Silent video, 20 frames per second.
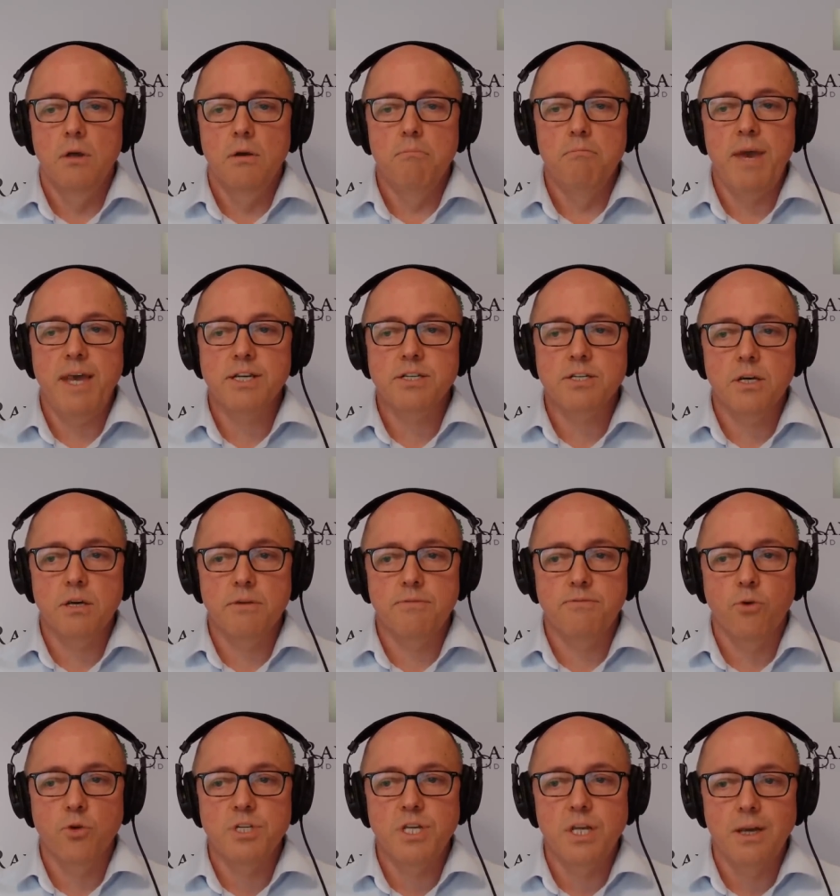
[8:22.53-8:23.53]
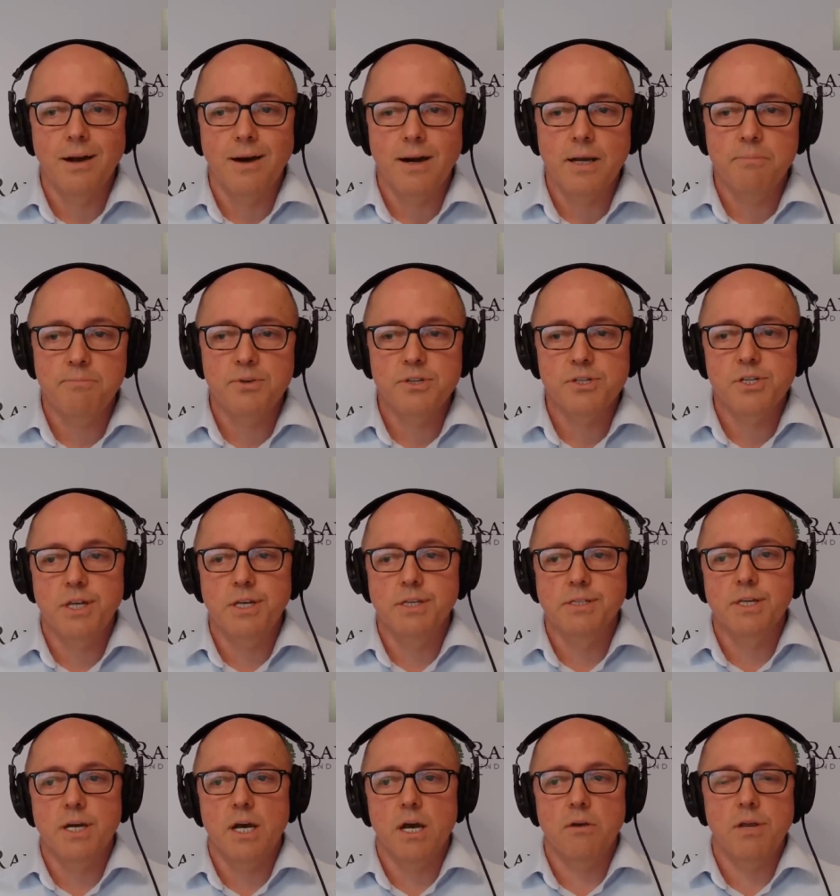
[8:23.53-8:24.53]
Meta
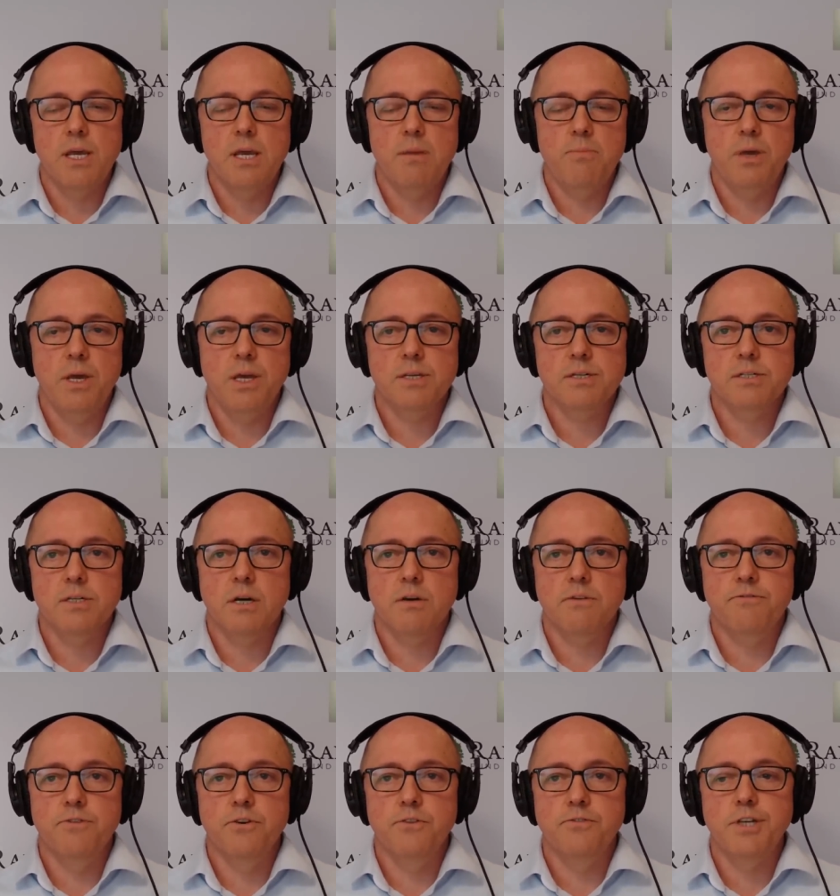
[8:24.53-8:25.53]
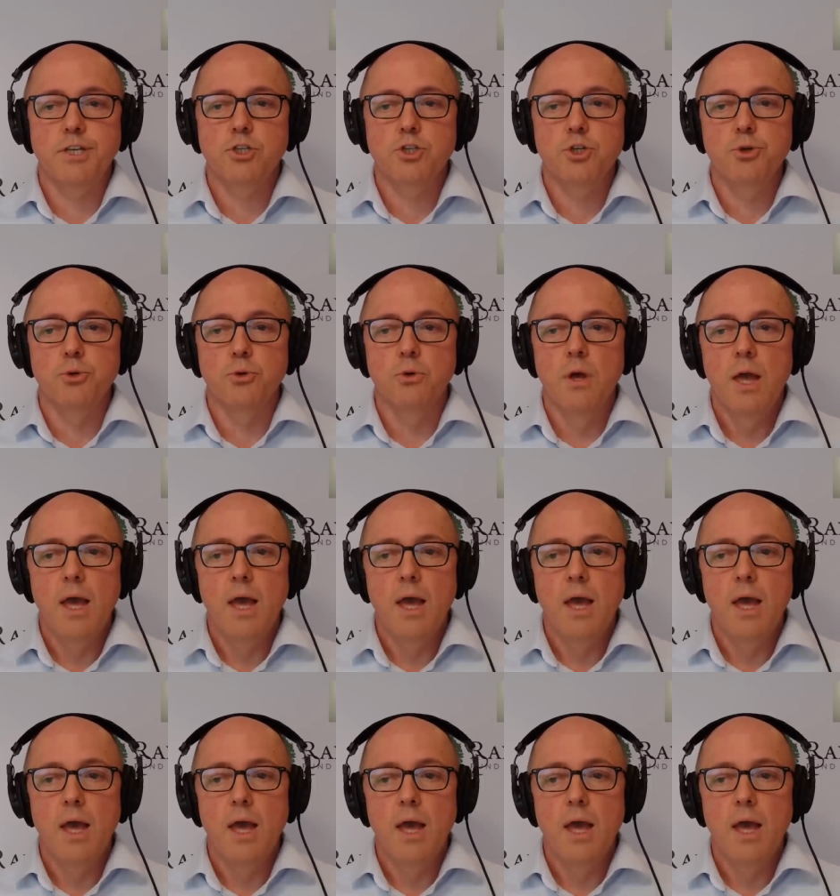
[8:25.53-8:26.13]
49% down, EPS down 52.